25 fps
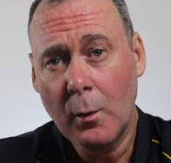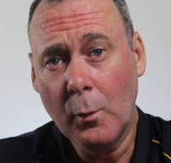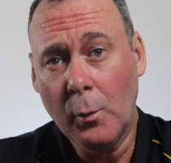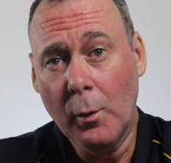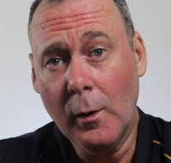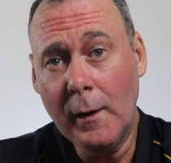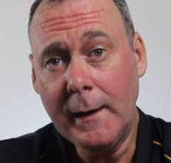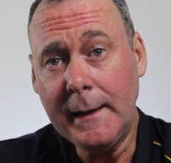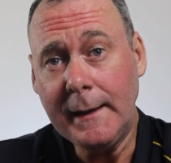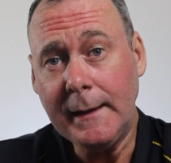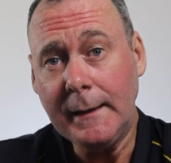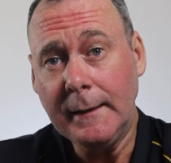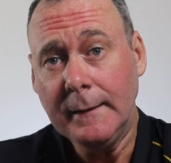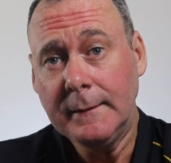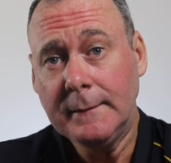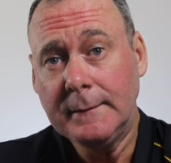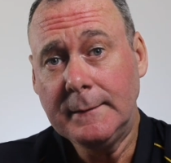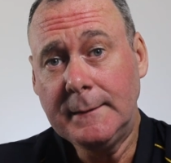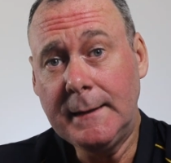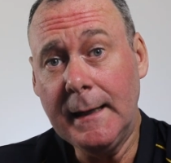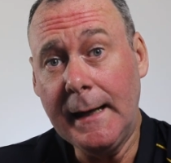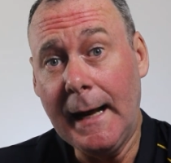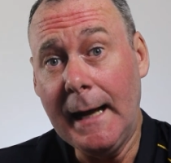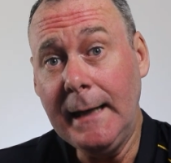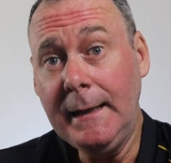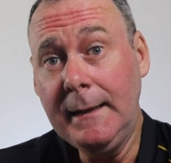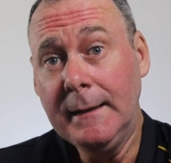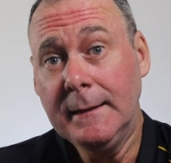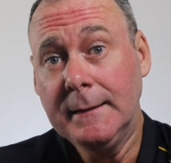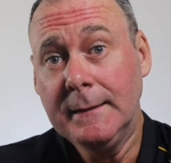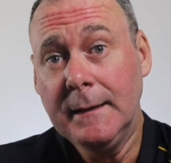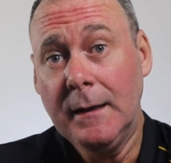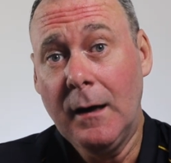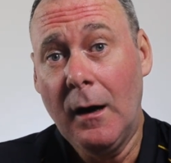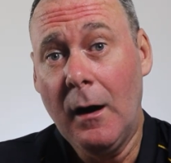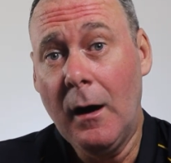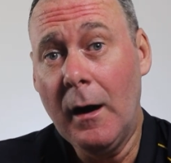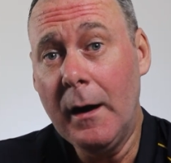Alrighty, g'day.
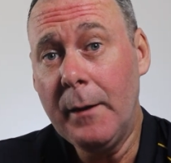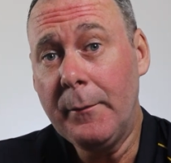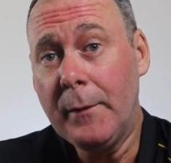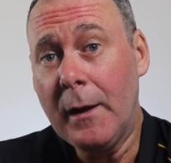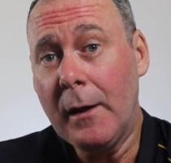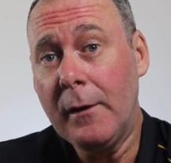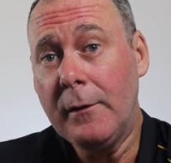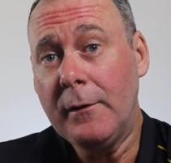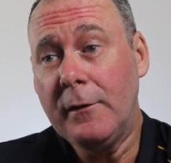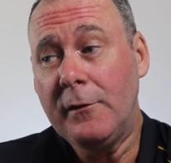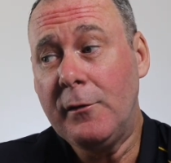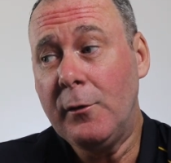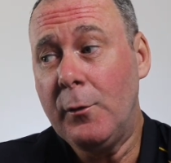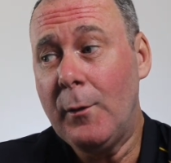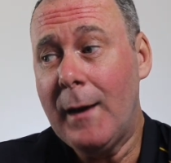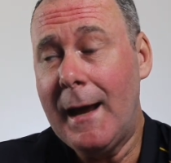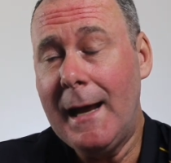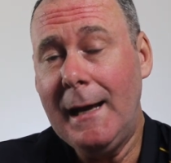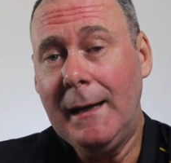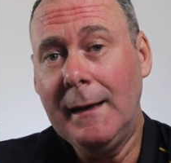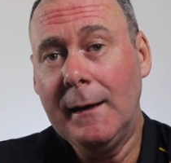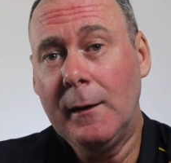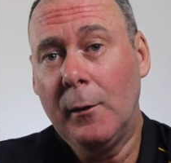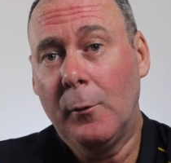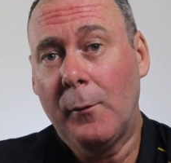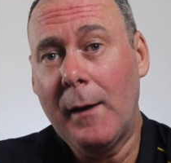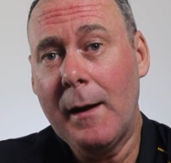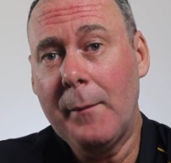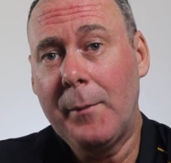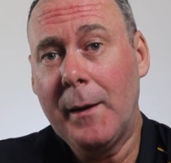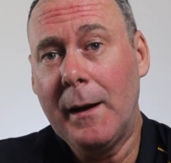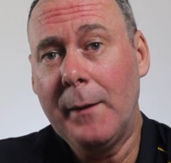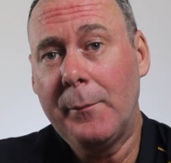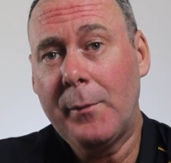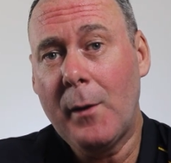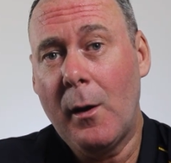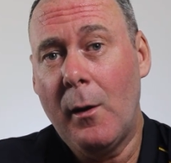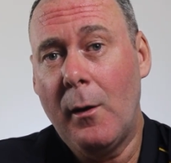I'm going to do a little wrap
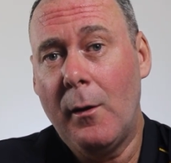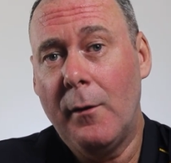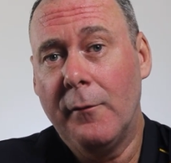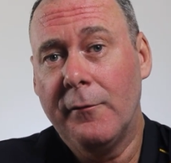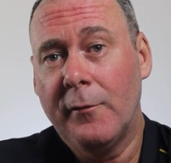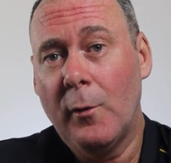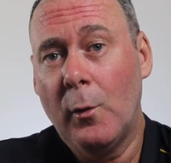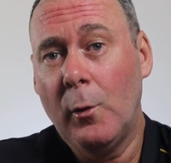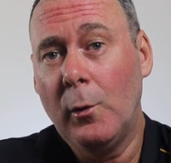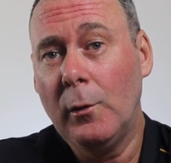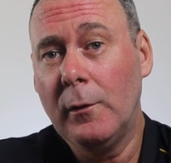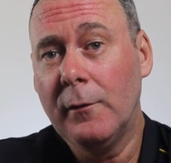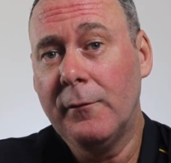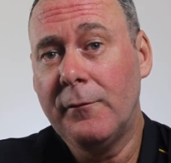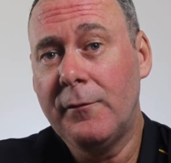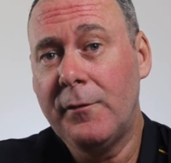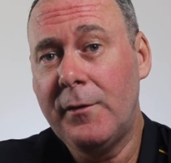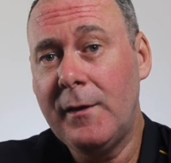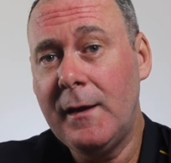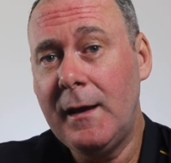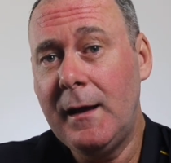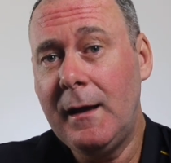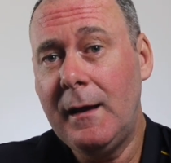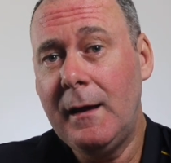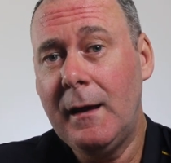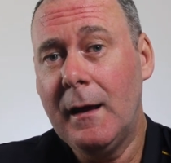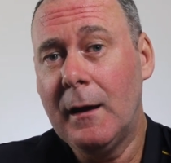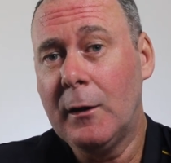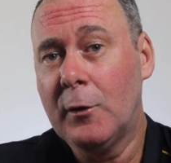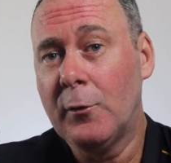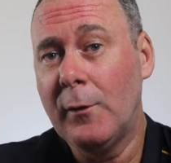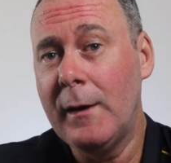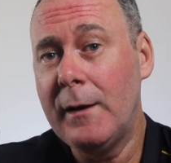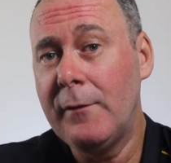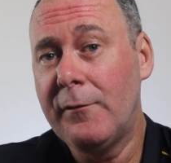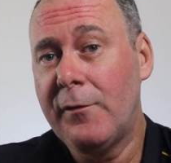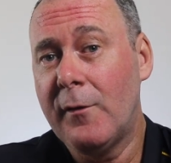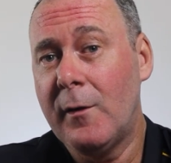up of all of the
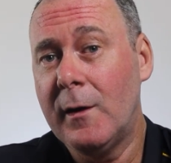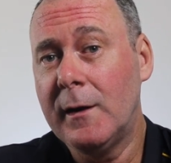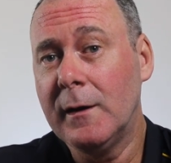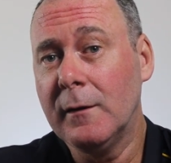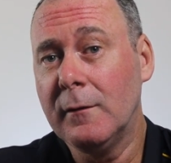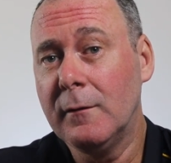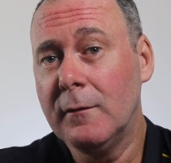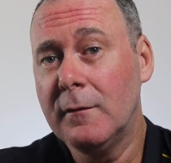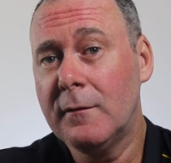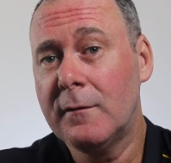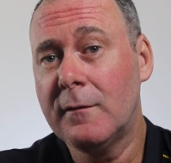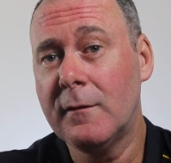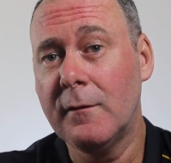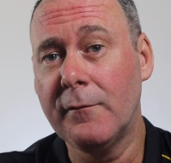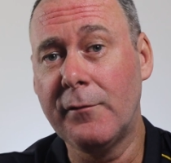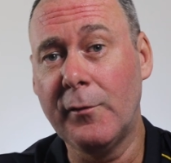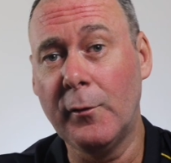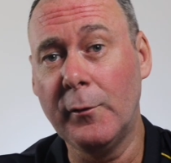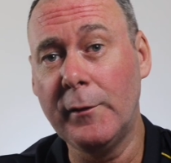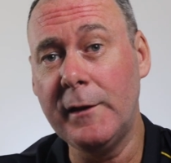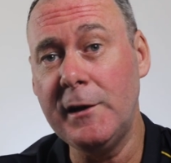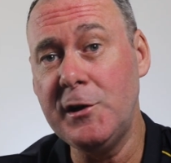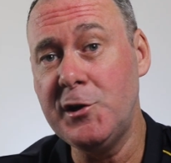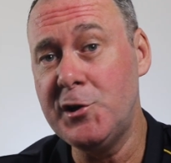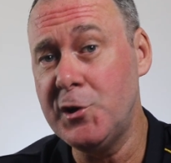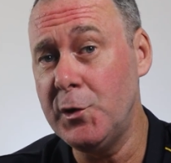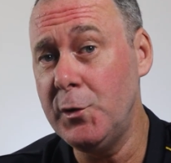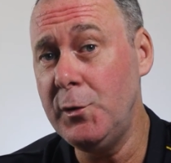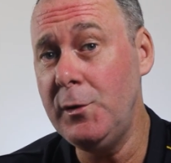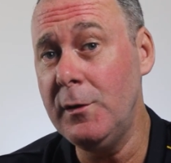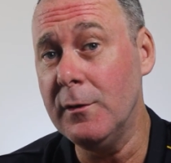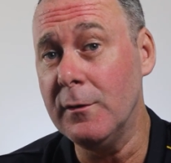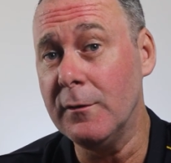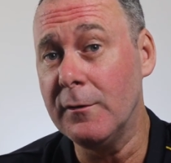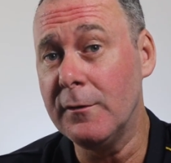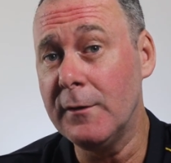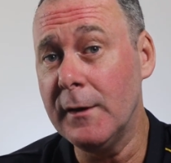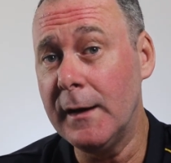grand finals for the
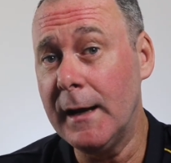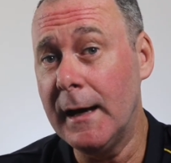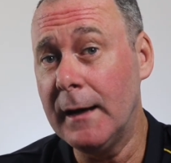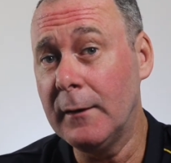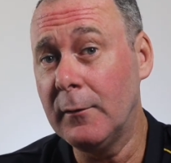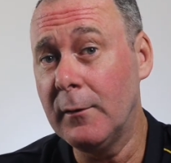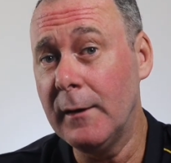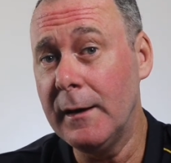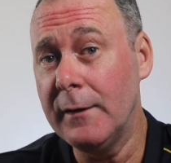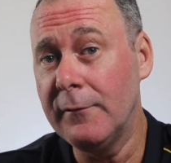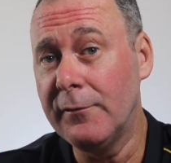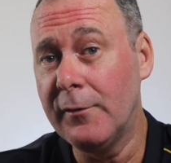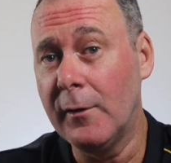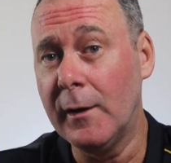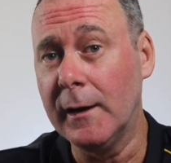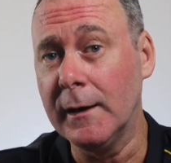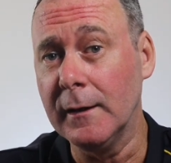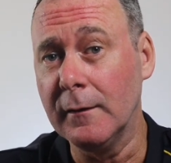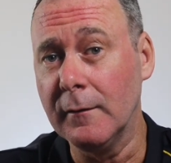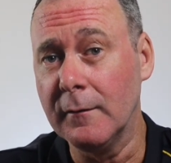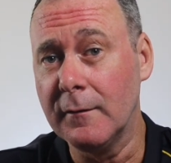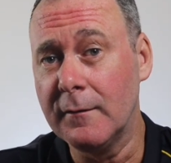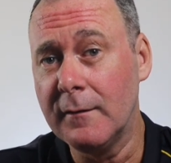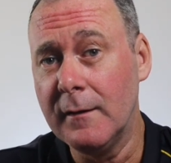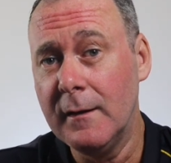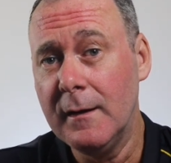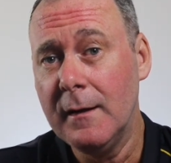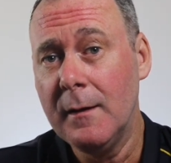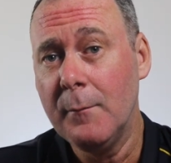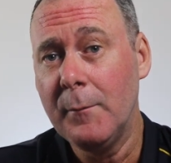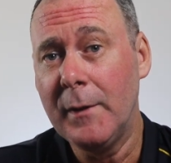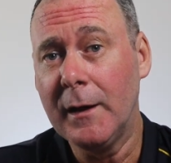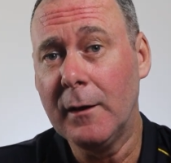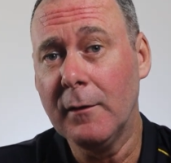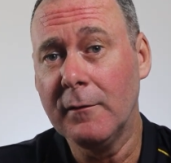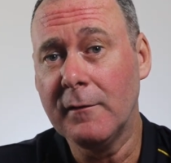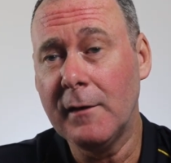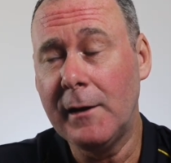juniors that had grand finals,
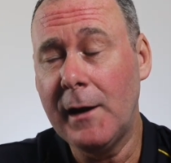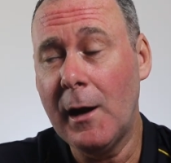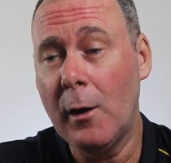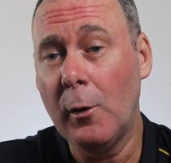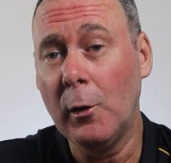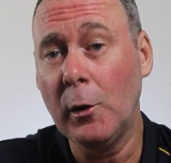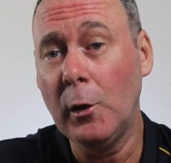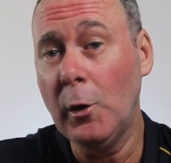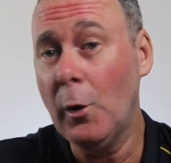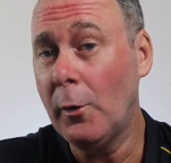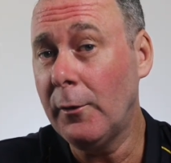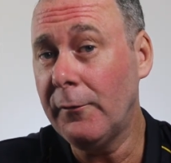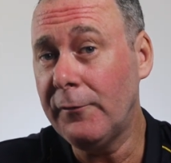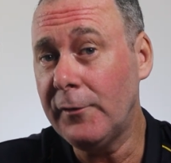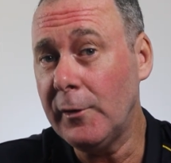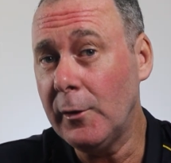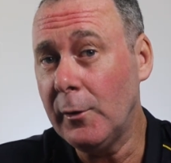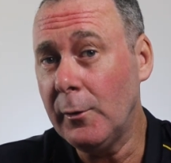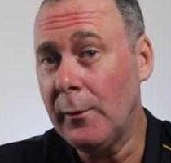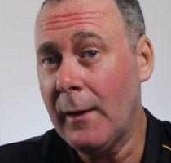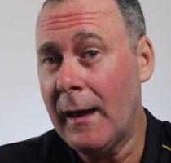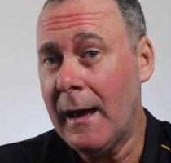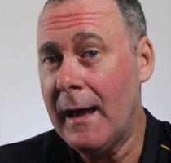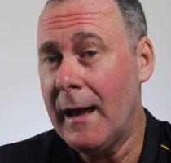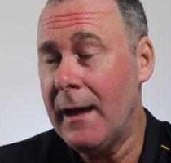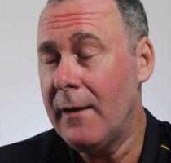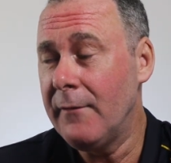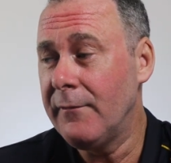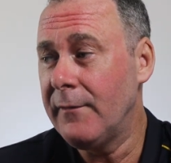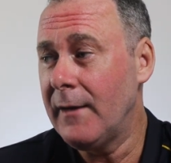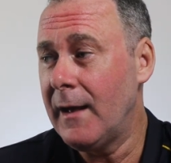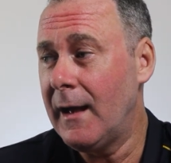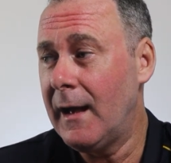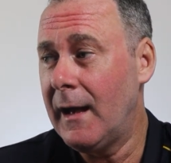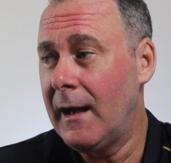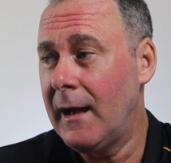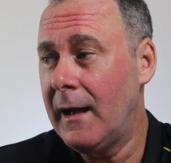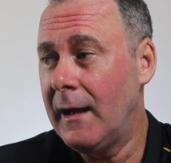because I know a lot of you have
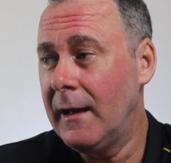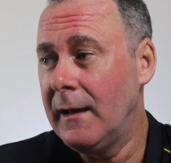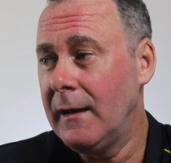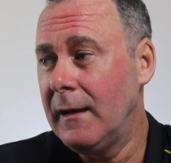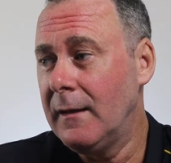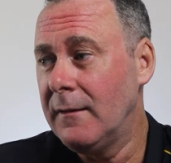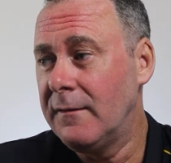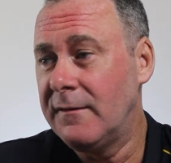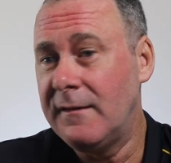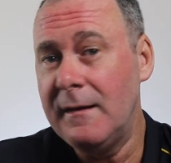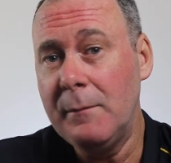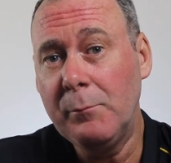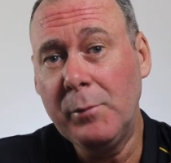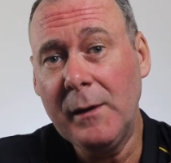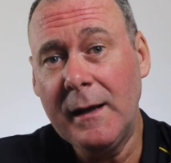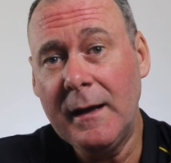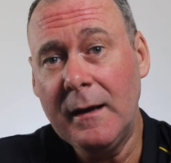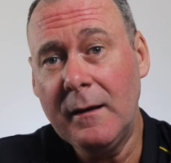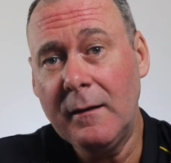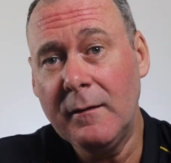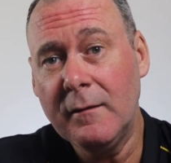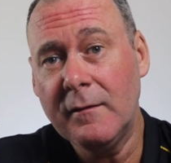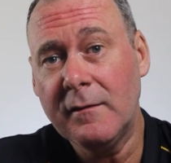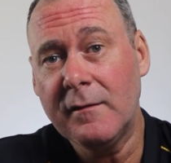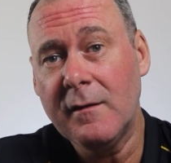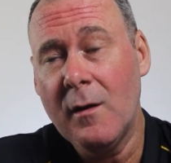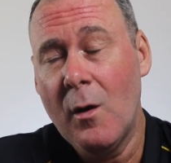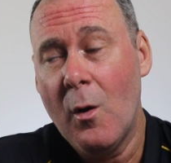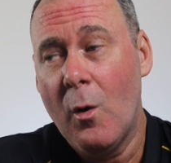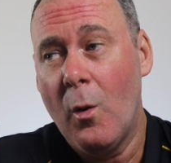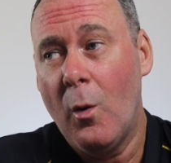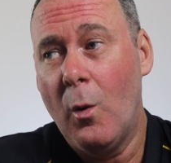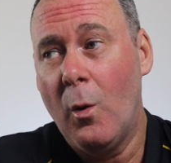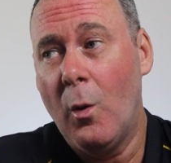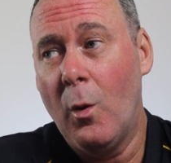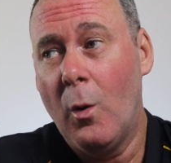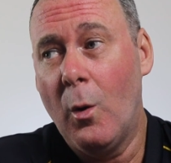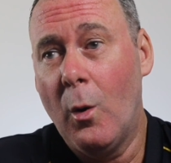siblings
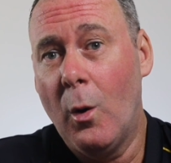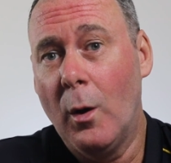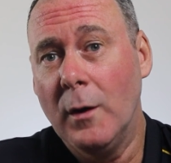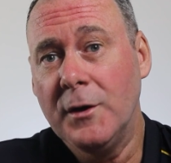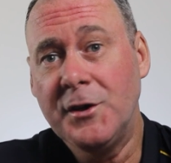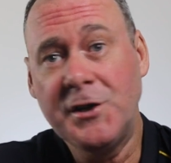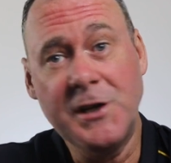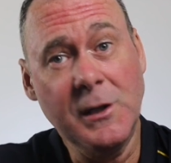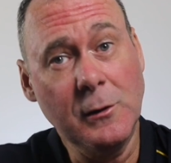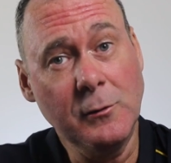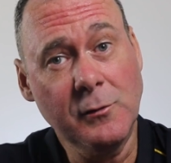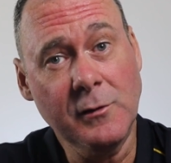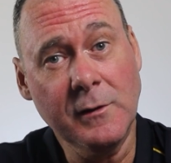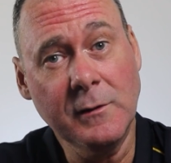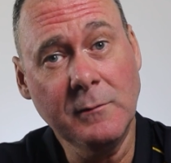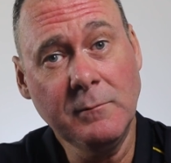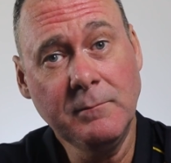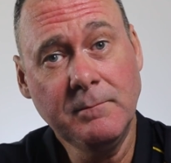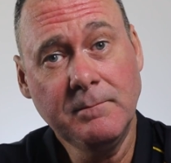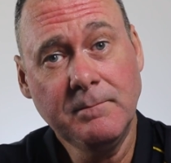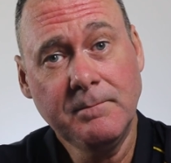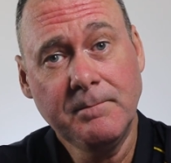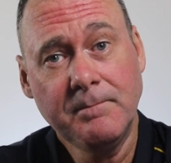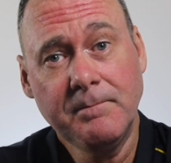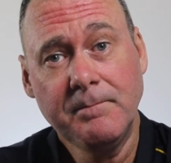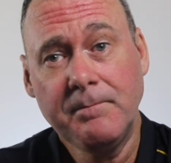or children